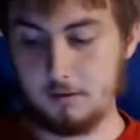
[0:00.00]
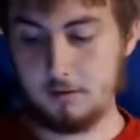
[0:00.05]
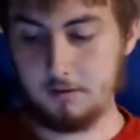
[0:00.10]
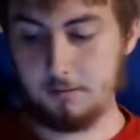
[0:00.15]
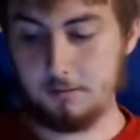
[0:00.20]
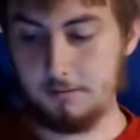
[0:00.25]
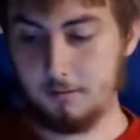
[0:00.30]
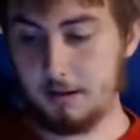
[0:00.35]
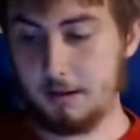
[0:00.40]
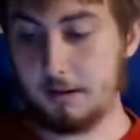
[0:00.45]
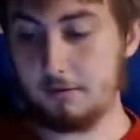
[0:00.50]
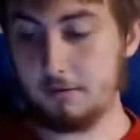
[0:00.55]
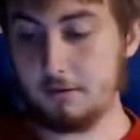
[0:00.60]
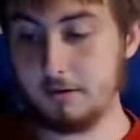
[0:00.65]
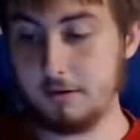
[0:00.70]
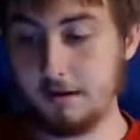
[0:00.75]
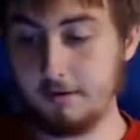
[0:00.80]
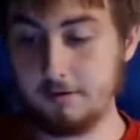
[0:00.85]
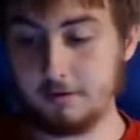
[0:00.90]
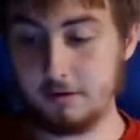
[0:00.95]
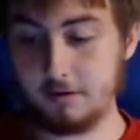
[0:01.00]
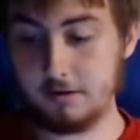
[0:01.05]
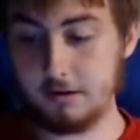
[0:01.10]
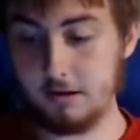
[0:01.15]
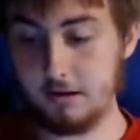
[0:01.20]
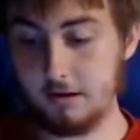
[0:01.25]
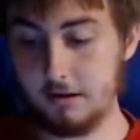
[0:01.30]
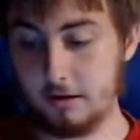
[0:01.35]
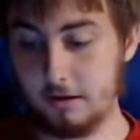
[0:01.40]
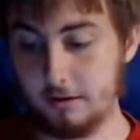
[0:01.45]
I would definitely
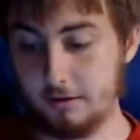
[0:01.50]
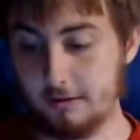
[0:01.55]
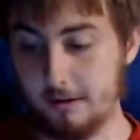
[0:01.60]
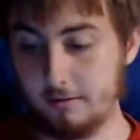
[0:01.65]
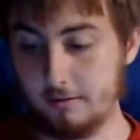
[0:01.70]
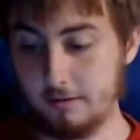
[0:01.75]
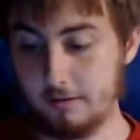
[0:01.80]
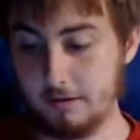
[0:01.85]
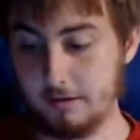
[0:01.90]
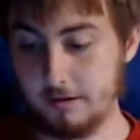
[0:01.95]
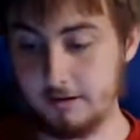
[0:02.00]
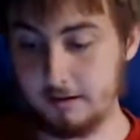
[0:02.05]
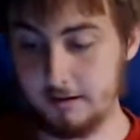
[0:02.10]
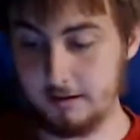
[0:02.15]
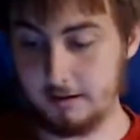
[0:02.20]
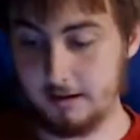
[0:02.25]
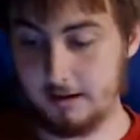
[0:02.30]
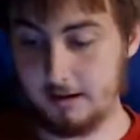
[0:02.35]
say, though, that was the